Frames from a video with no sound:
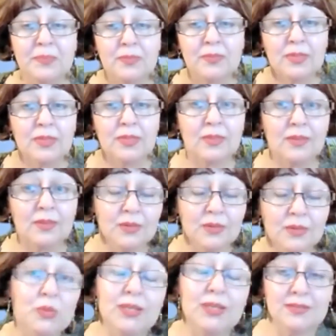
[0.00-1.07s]

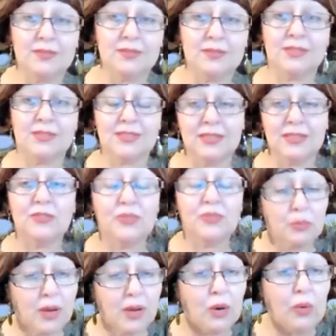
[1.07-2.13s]
We can see it
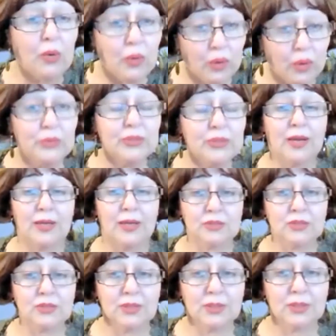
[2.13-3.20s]
from our own
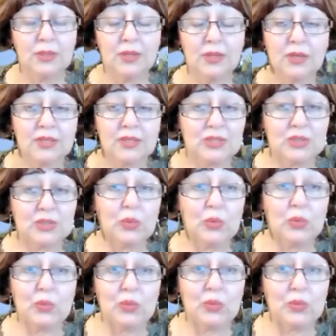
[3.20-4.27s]
country.
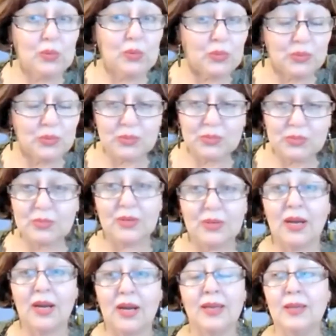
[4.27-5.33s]
So
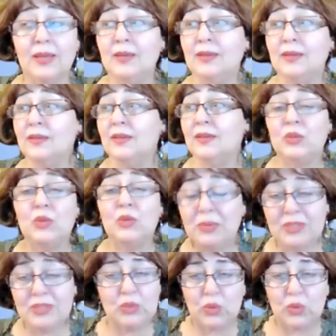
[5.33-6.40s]

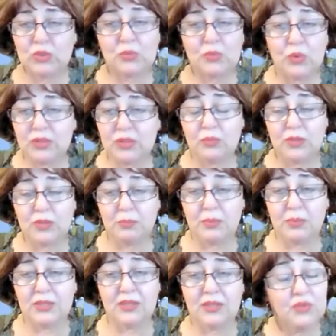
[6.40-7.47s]
nobody knows what will be
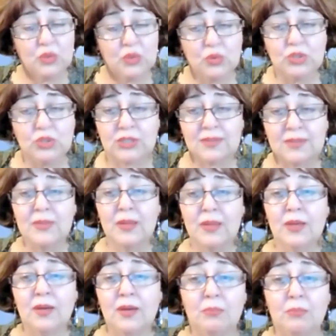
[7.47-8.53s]
in the future,
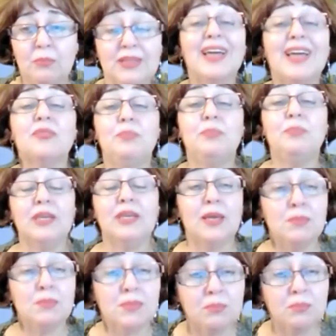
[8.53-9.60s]
but life
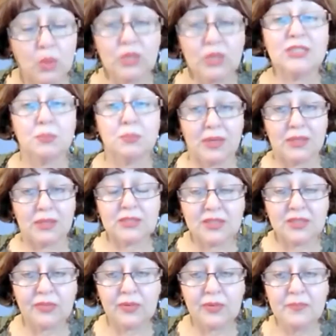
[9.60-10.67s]
became more
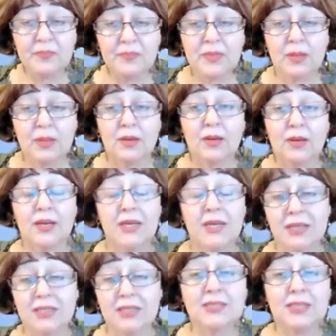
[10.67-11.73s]
expensive.
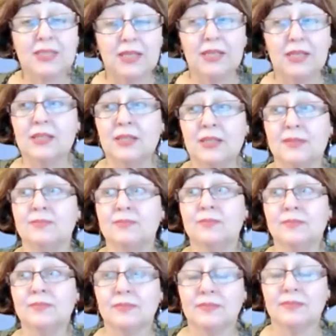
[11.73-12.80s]
Healthcare
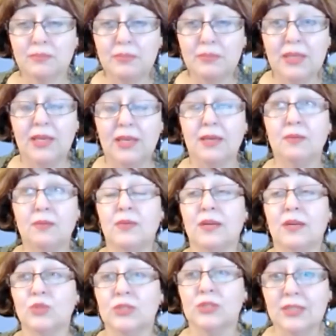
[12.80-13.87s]
became, I
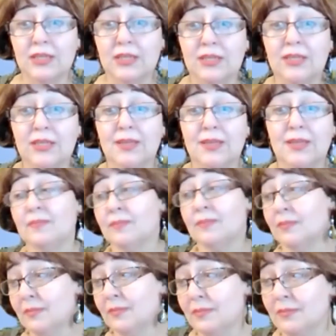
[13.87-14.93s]
would say,
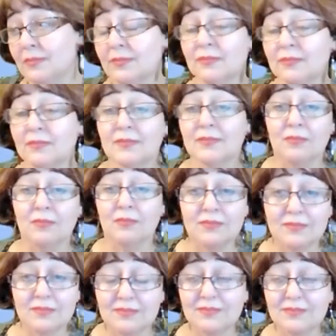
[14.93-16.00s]

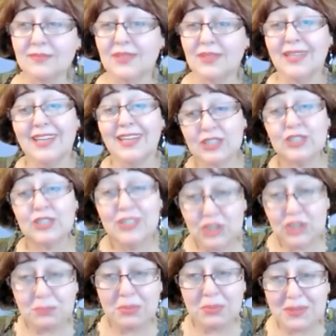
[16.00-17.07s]
less
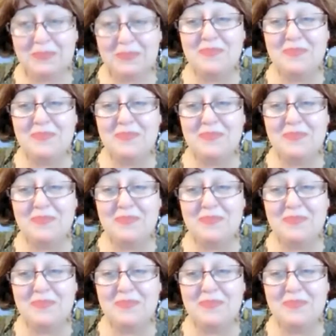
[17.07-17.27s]
reachable.